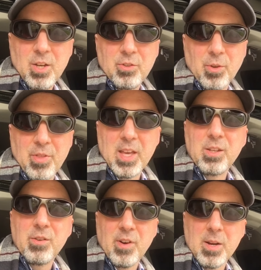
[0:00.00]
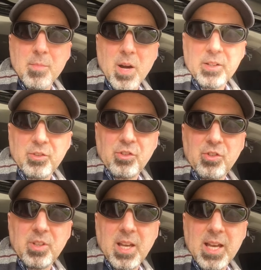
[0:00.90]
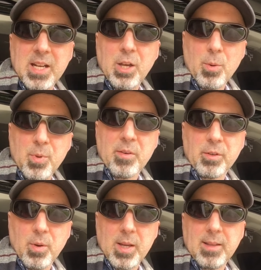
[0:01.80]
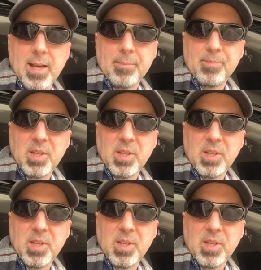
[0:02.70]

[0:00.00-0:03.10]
So thank you very much, and I hope you have a great day.